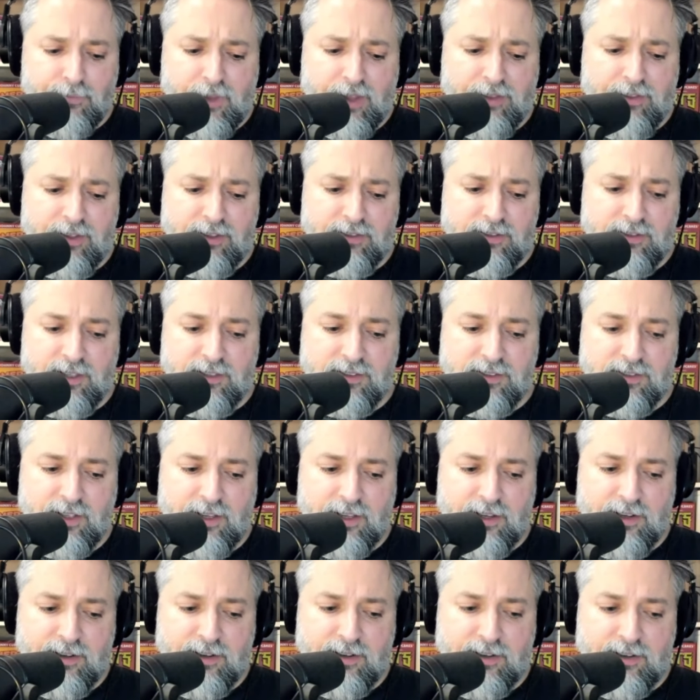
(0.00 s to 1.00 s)
they
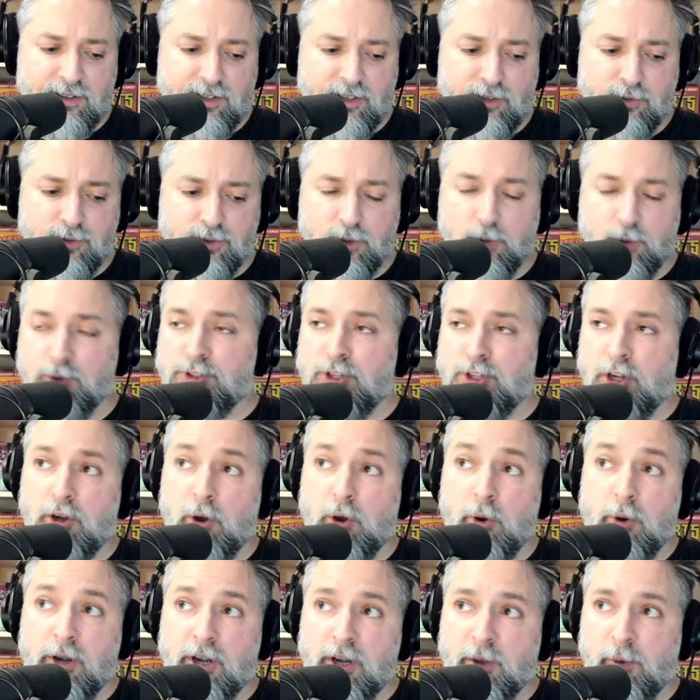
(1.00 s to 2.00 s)
said, school's not
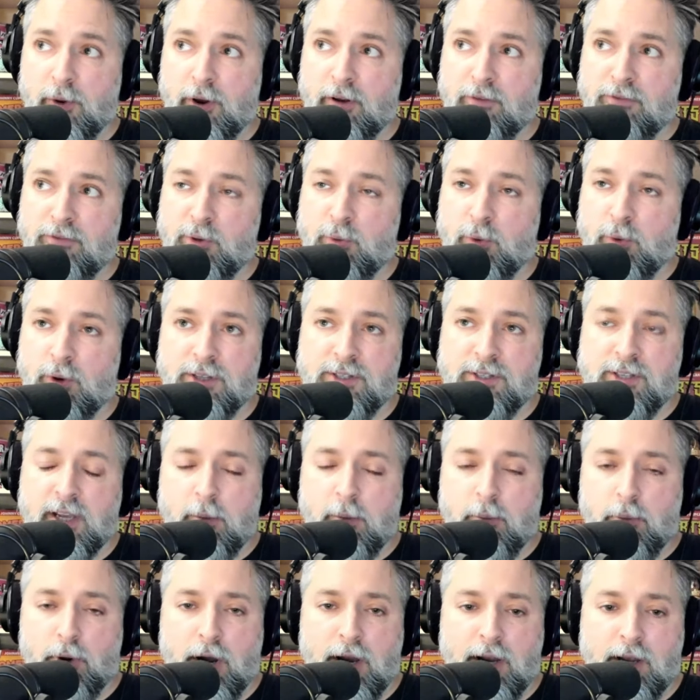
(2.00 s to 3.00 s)
going anywhere. If you want to take
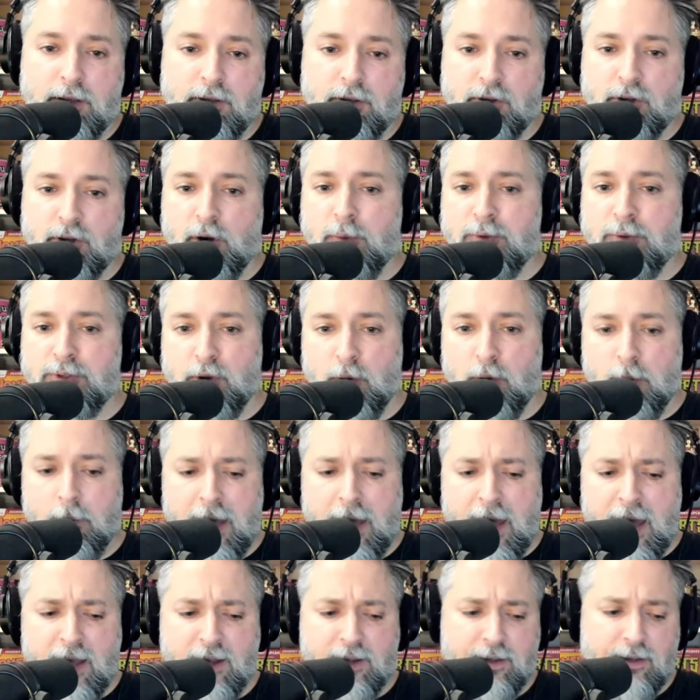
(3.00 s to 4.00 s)
a break, you can always go
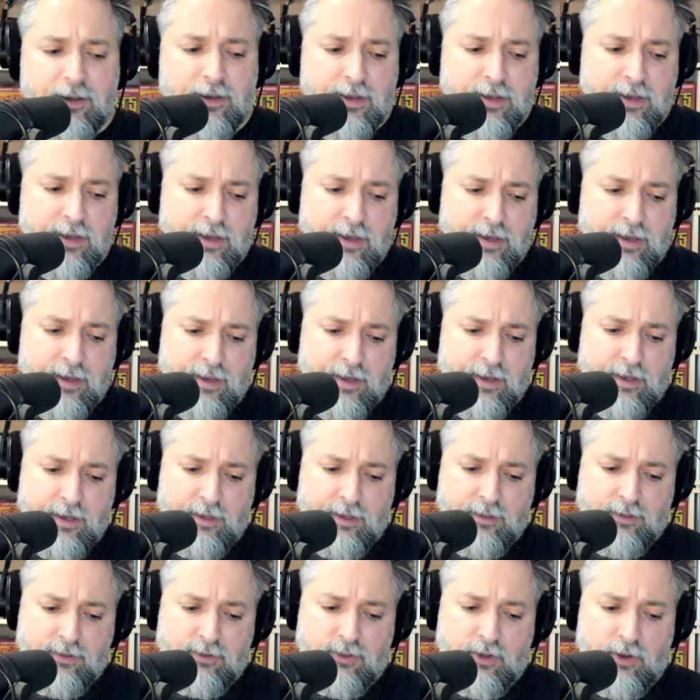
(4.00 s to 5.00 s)
back.
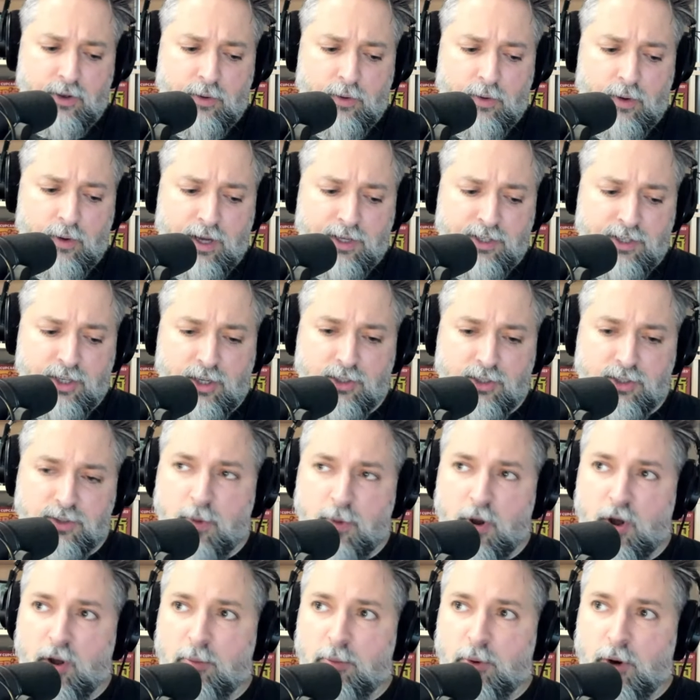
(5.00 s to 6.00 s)
So I took a
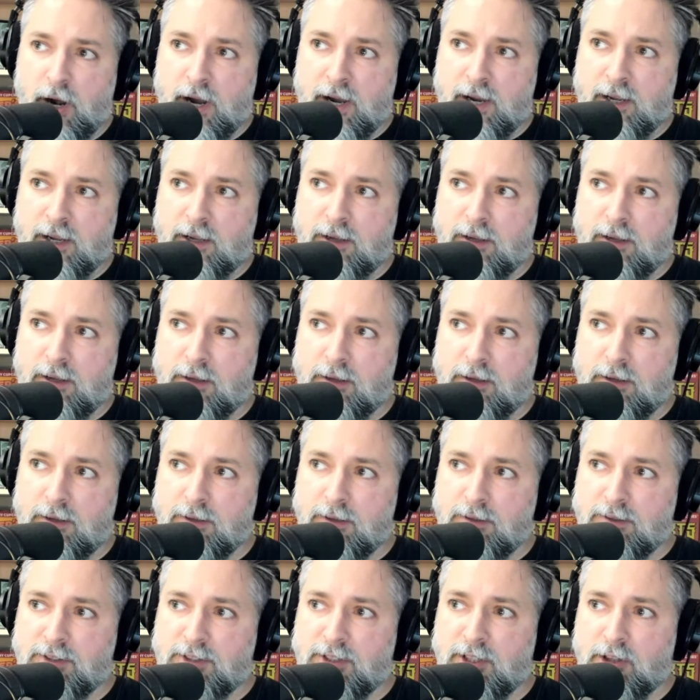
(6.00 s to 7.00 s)
small break,
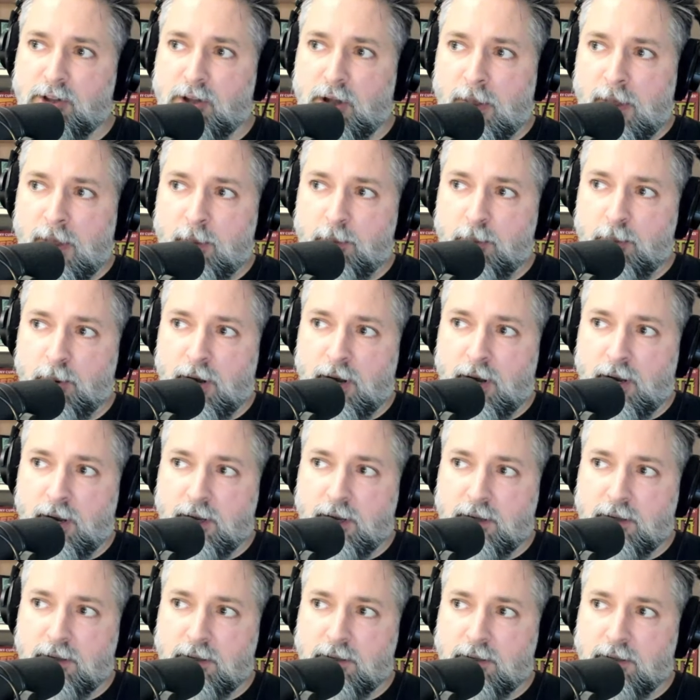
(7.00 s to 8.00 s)
still on that break.
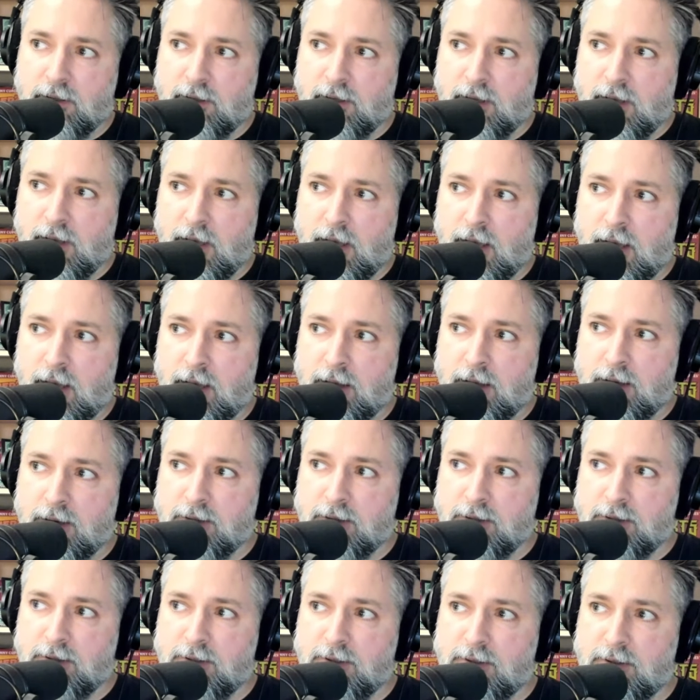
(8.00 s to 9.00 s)

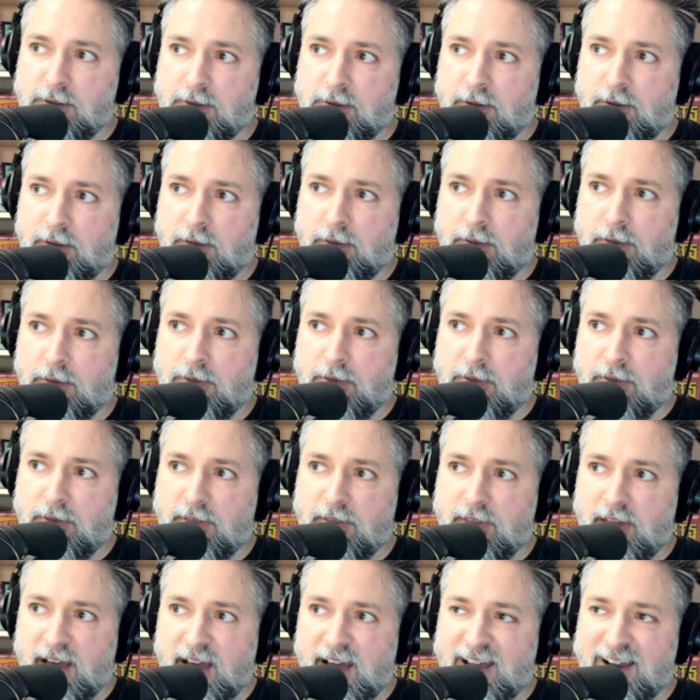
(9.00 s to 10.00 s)
And
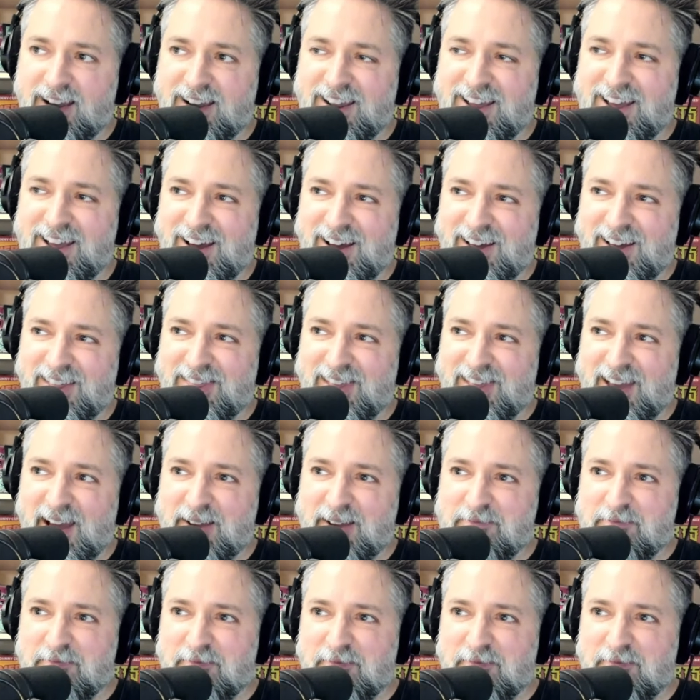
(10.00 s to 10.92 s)
that